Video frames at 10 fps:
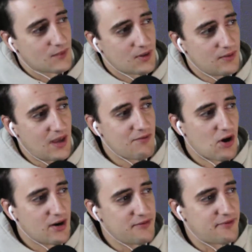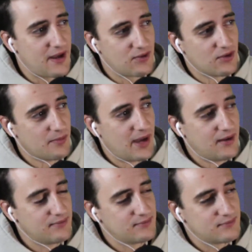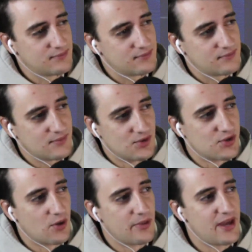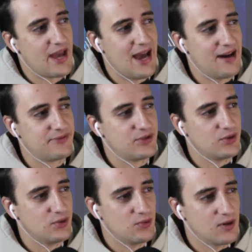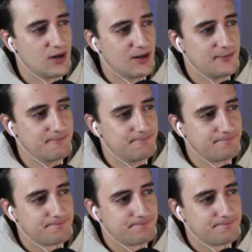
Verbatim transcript: They've already failed the bet. And so they have to um